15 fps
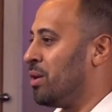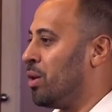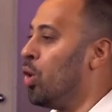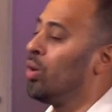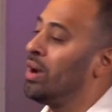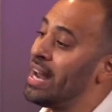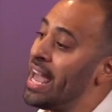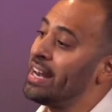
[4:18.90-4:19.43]

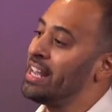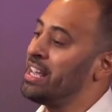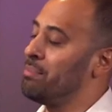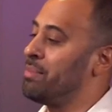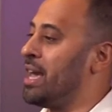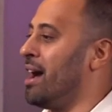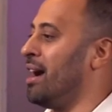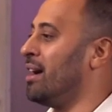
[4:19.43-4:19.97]
Who led
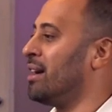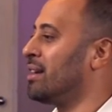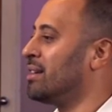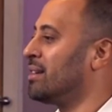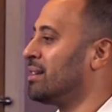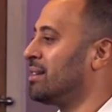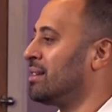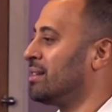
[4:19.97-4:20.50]
him there?
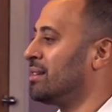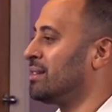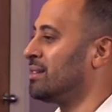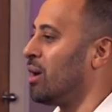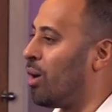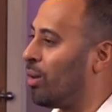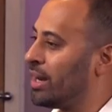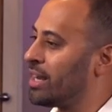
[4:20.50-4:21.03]

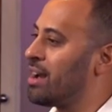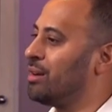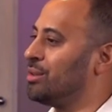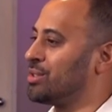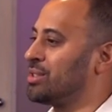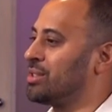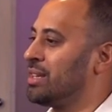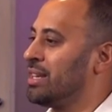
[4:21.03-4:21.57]
The Holy
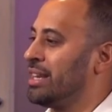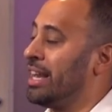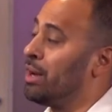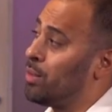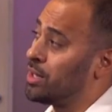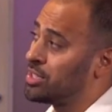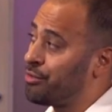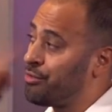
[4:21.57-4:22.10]
Ghost.
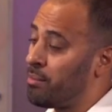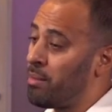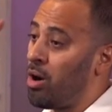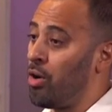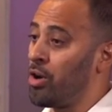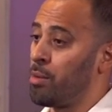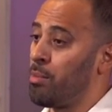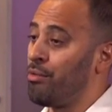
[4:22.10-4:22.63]
It wasn't from an
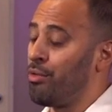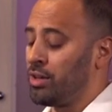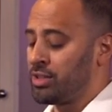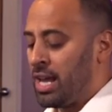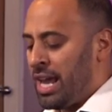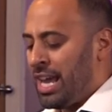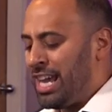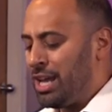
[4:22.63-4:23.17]
audible voice.
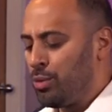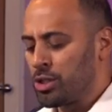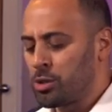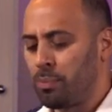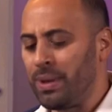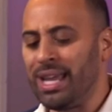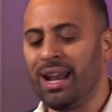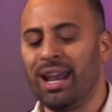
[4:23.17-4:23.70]
He was
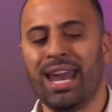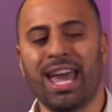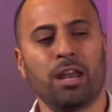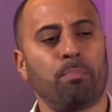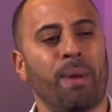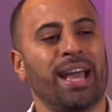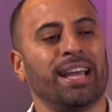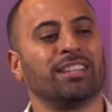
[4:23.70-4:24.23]
being
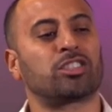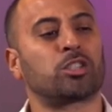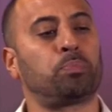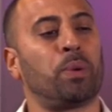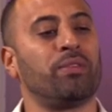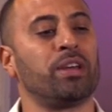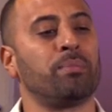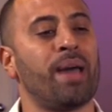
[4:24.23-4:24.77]
led by his
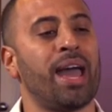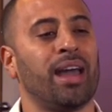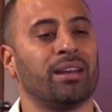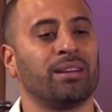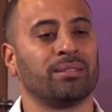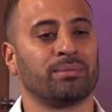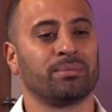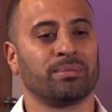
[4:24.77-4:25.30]
spirit man.
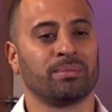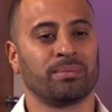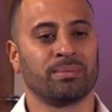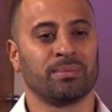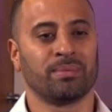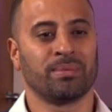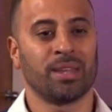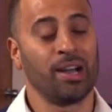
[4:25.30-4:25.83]

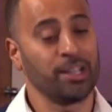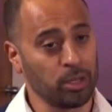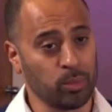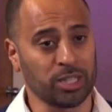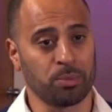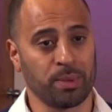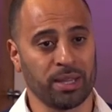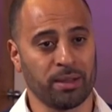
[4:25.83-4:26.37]
Are you
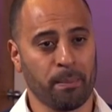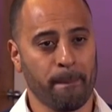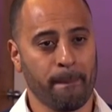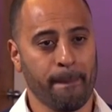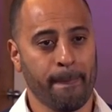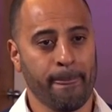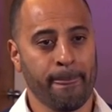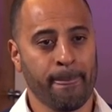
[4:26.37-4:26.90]
with me?
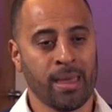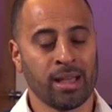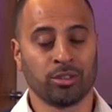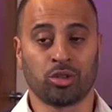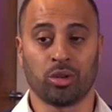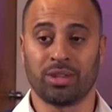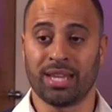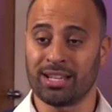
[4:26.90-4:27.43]

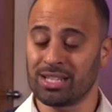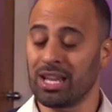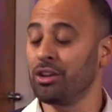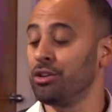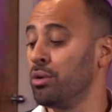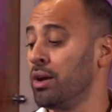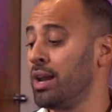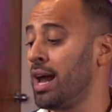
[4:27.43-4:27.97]
So that's how
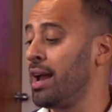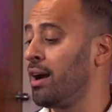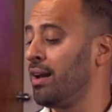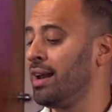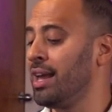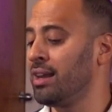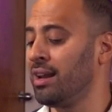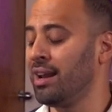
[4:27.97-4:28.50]
you and I are
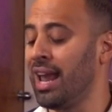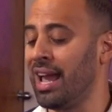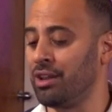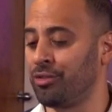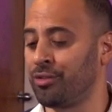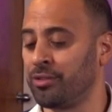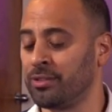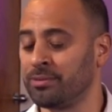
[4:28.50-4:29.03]
led in life.